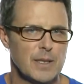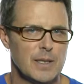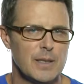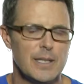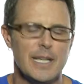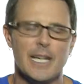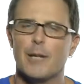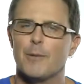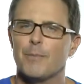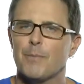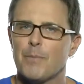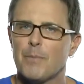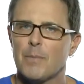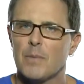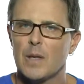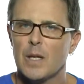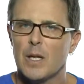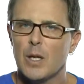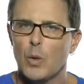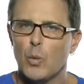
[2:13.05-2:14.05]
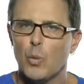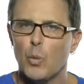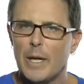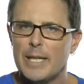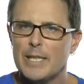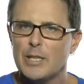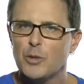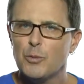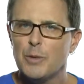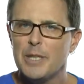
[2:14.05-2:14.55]
Now,
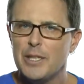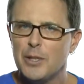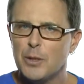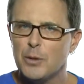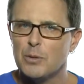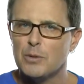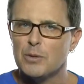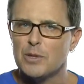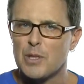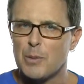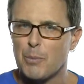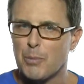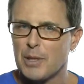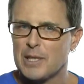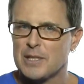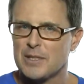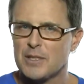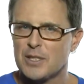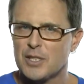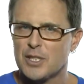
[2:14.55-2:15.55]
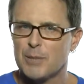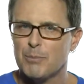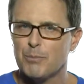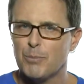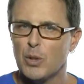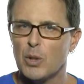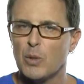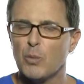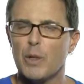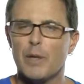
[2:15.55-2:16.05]
when do we use the present
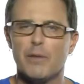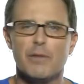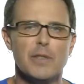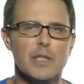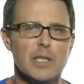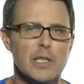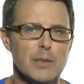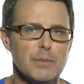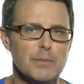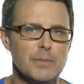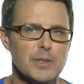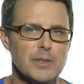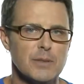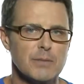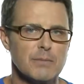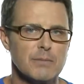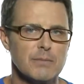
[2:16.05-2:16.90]
simple with verbs?